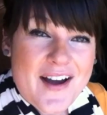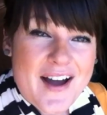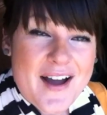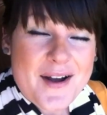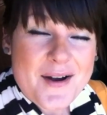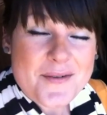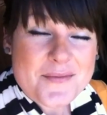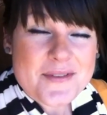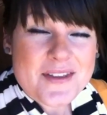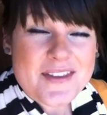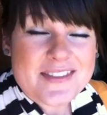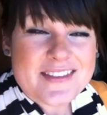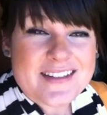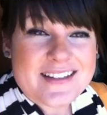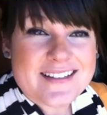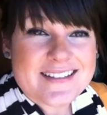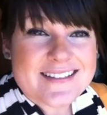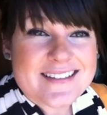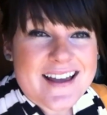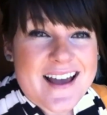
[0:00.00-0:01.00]
I hope that
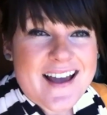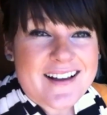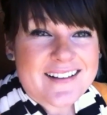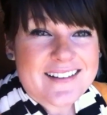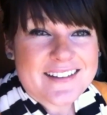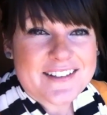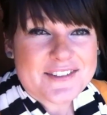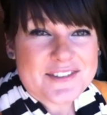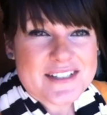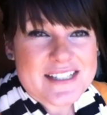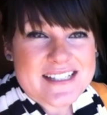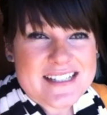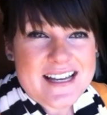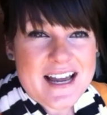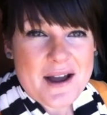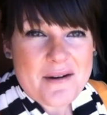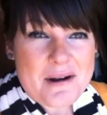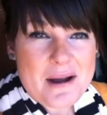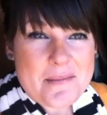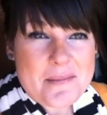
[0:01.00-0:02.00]
these glittery
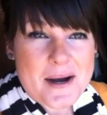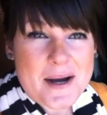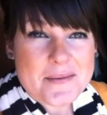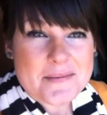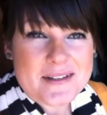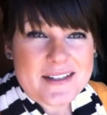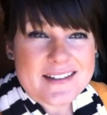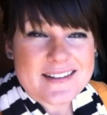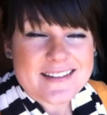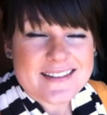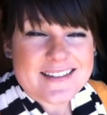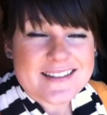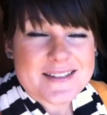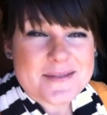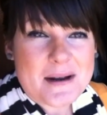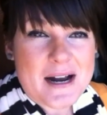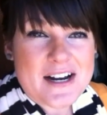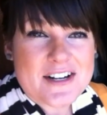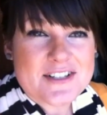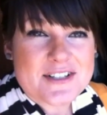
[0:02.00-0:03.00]
DIY pumpkins
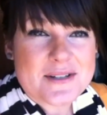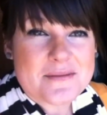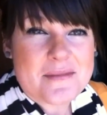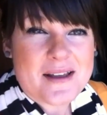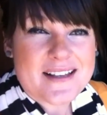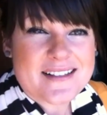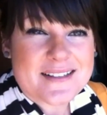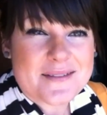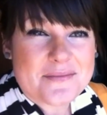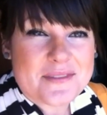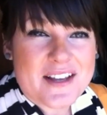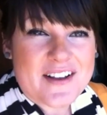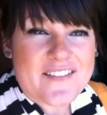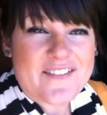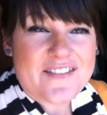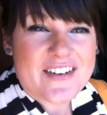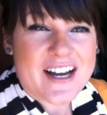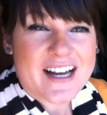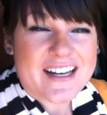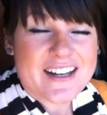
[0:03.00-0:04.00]
inspired you to make something
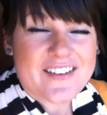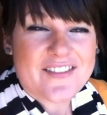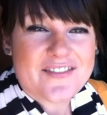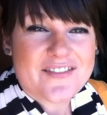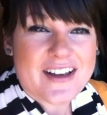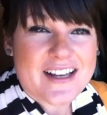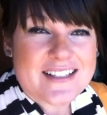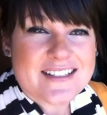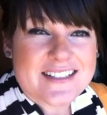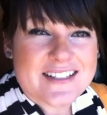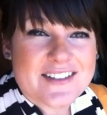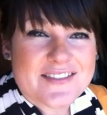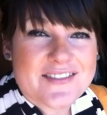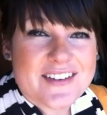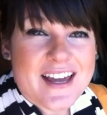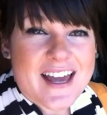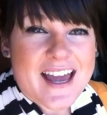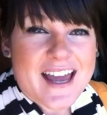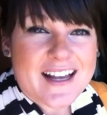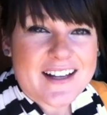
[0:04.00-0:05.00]
fun and festive
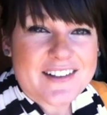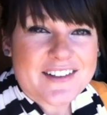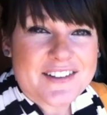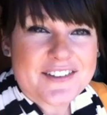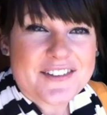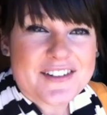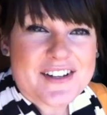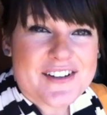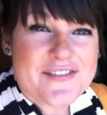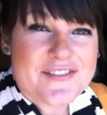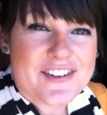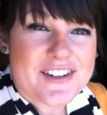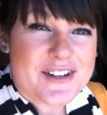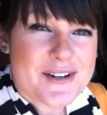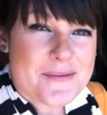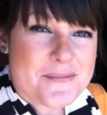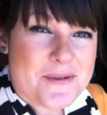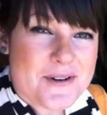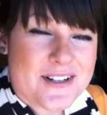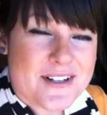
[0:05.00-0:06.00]
and glittery
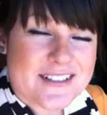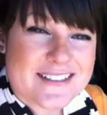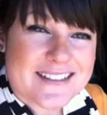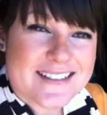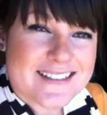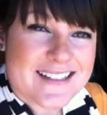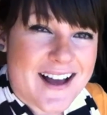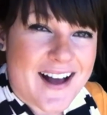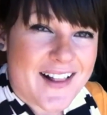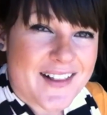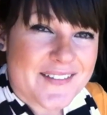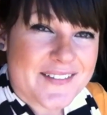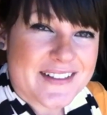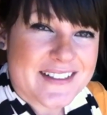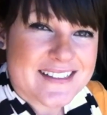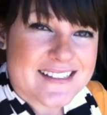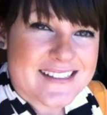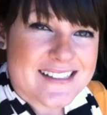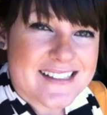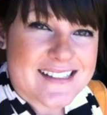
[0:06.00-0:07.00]
for your porch this
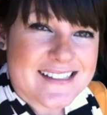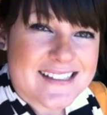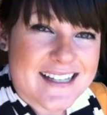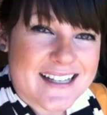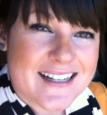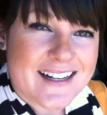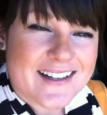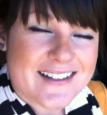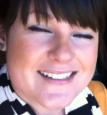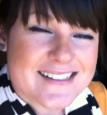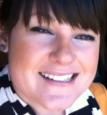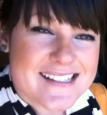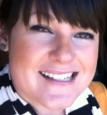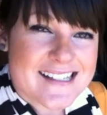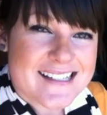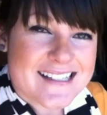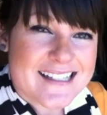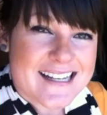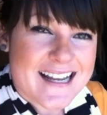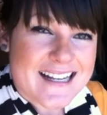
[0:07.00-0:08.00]
Halloween season. I'll
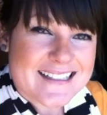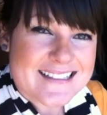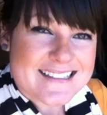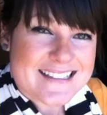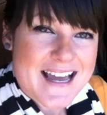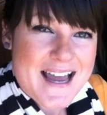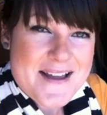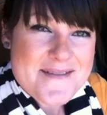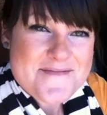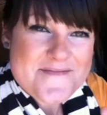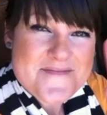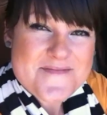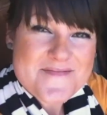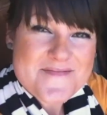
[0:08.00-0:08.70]
see you next time.